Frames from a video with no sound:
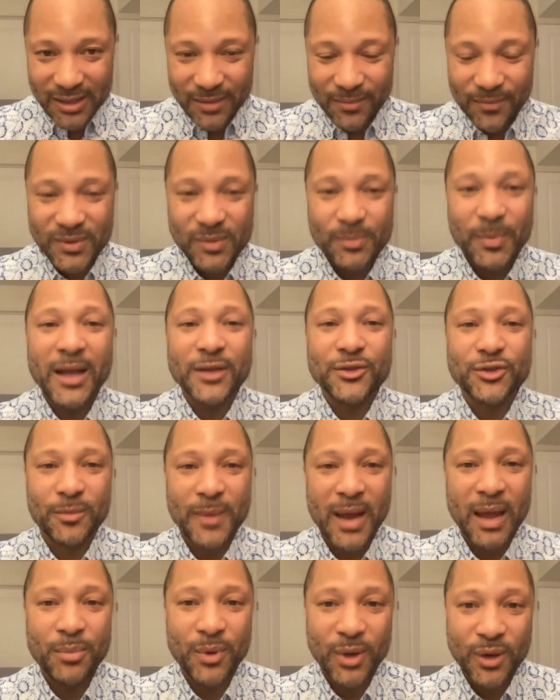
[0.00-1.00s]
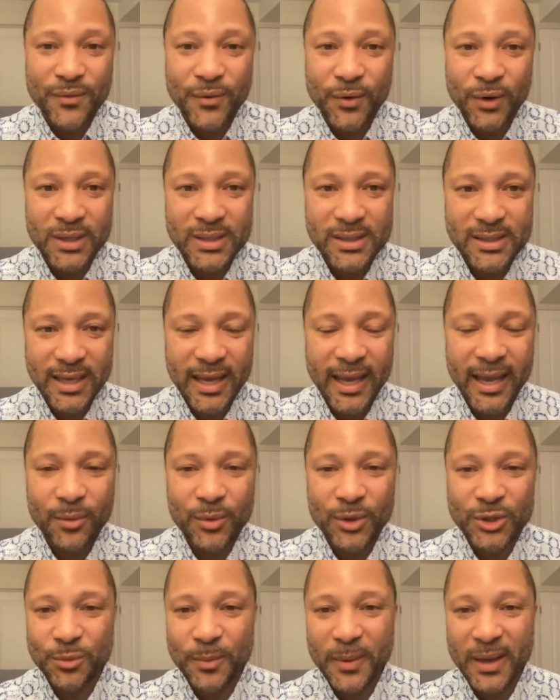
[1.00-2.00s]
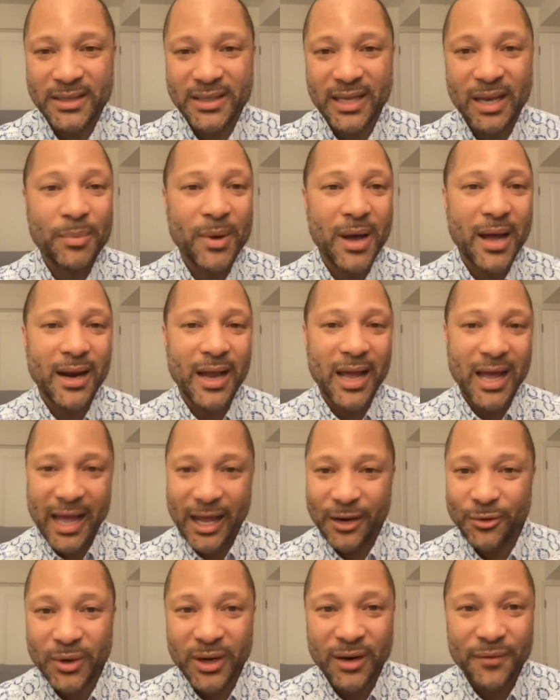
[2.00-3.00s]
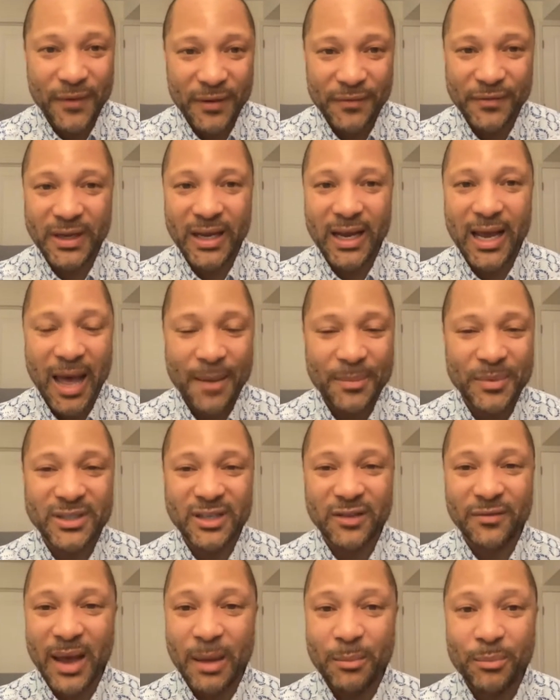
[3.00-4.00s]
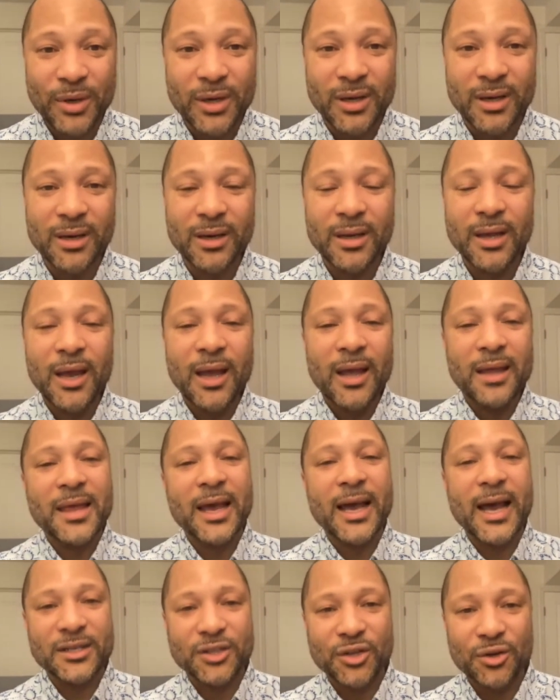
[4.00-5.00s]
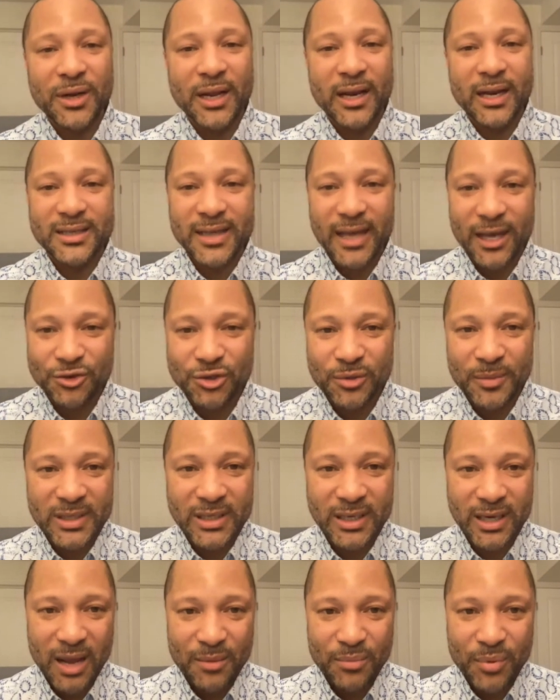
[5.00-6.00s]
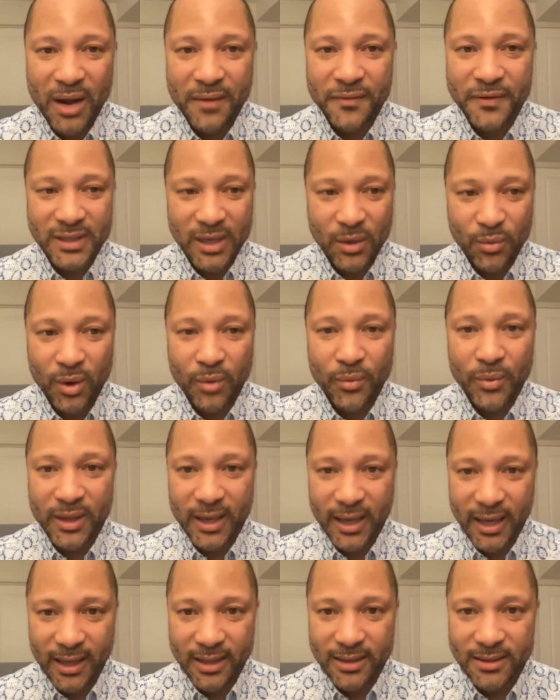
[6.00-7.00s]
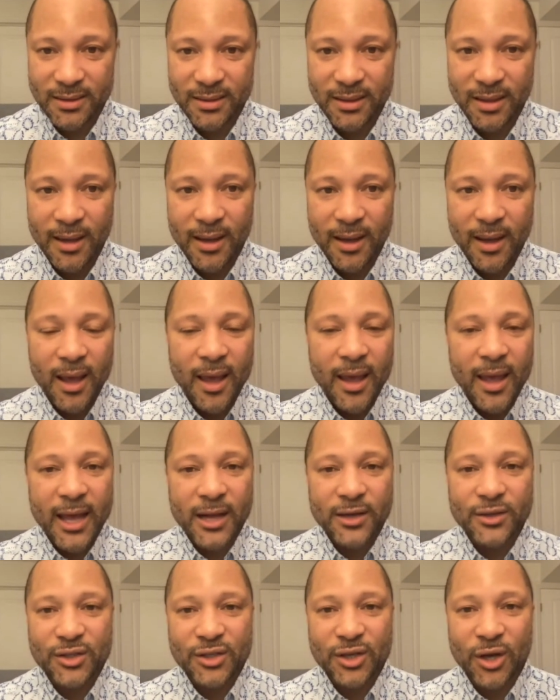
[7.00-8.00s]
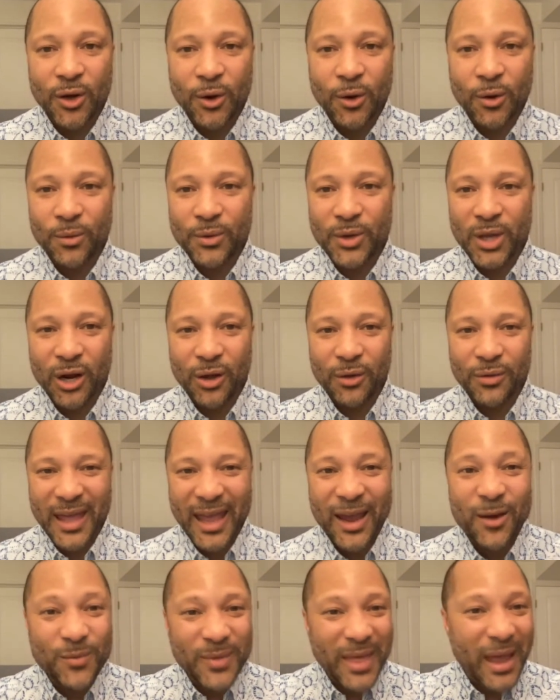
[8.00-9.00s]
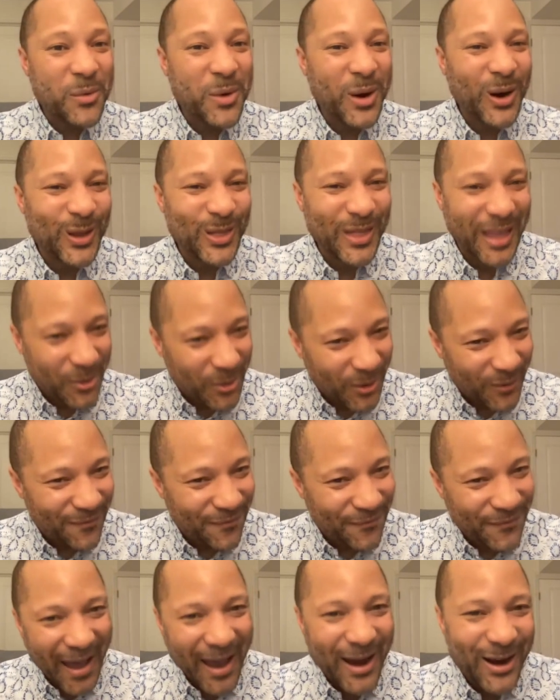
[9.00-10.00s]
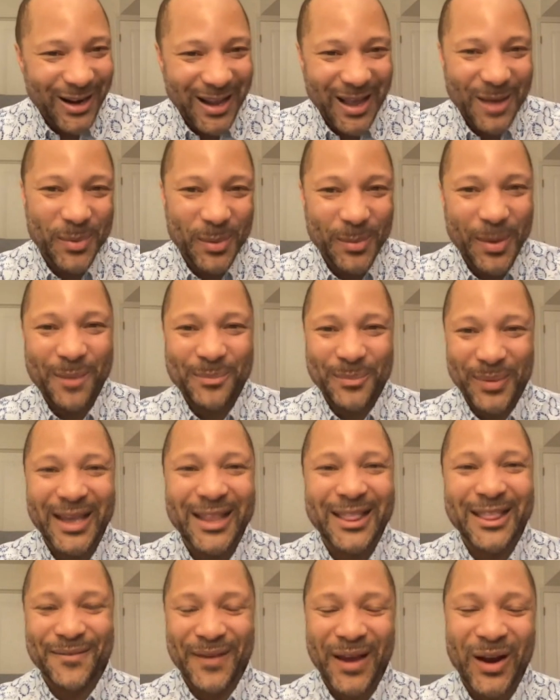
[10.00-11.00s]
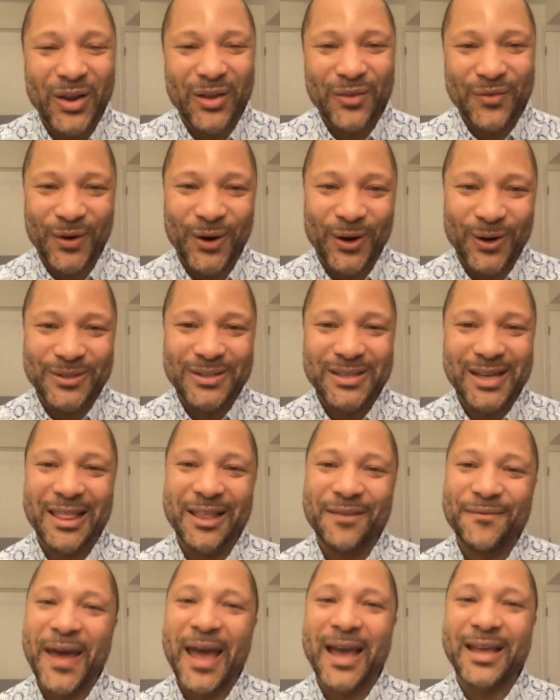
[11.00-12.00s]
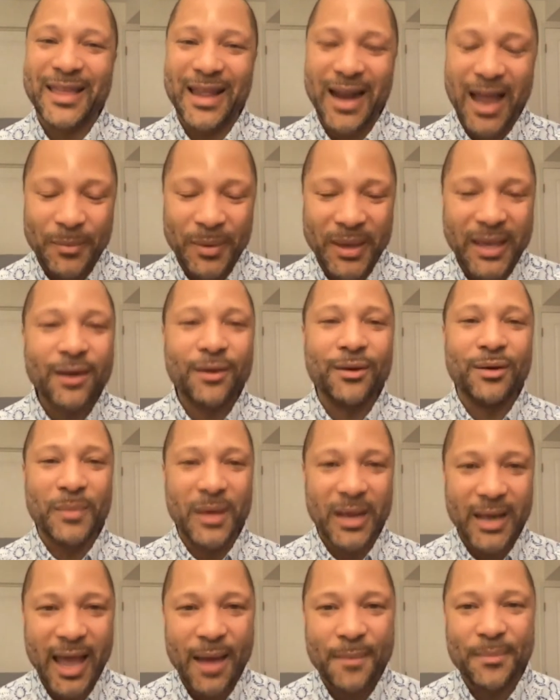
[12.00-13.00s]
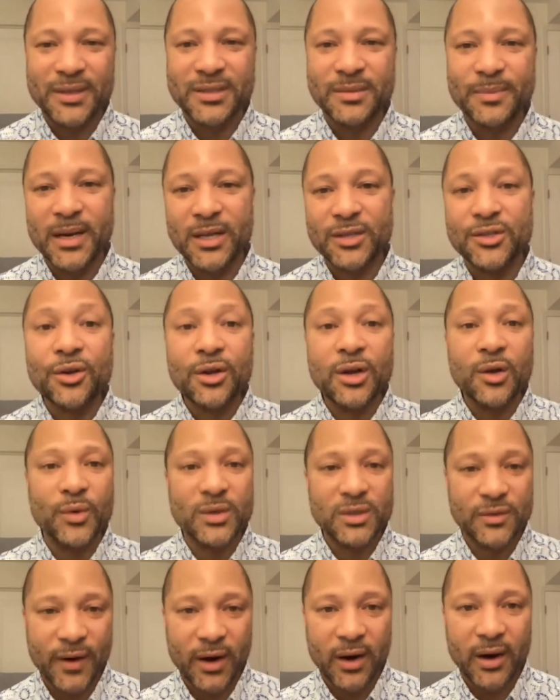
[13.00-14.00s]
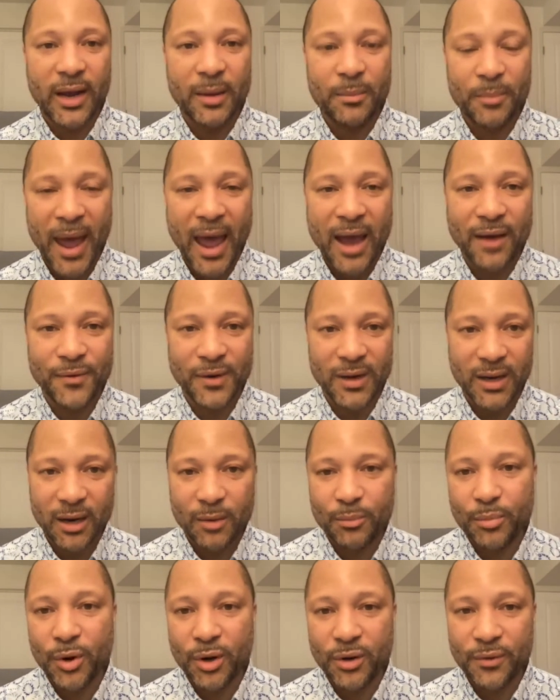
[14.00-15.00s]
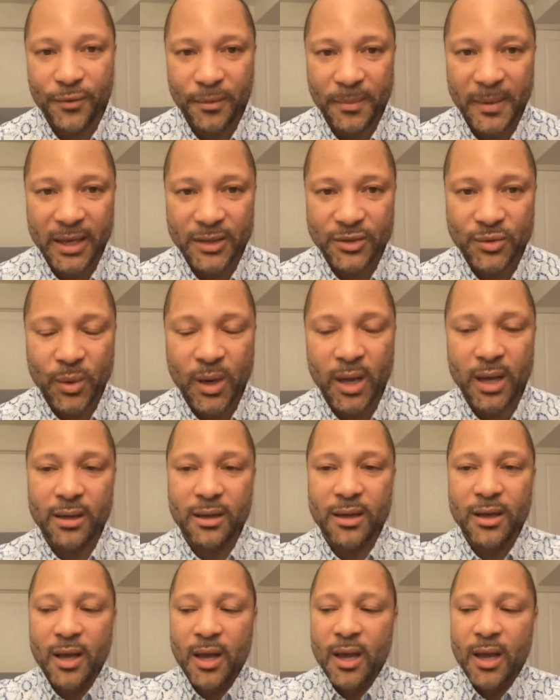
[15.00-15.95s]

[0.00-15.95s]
sponsor my book for a state, which means they bought 150 copies of my book that got donated to LGBT nonprofits that work with kids. Nice. And so, you know, they were fired up about being the very first, and the fact that I'm here in Minneapolis, Minnesota was very impactful and important for me as well.